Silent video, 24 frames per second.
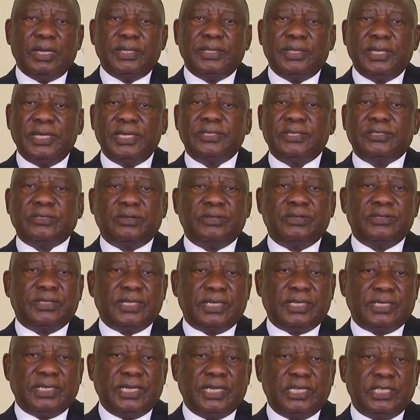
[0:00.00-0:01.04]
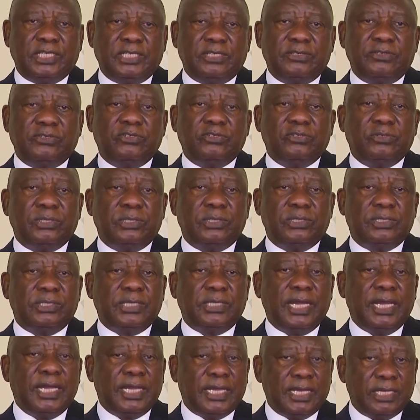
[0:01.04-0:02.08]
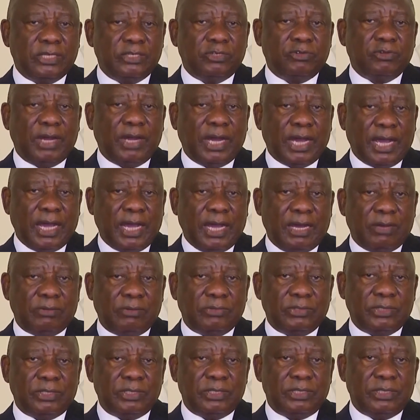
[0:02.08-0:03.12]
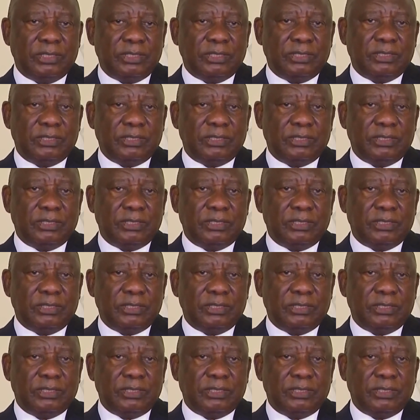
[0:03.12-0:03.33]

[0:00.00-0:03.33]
These consultations should take into account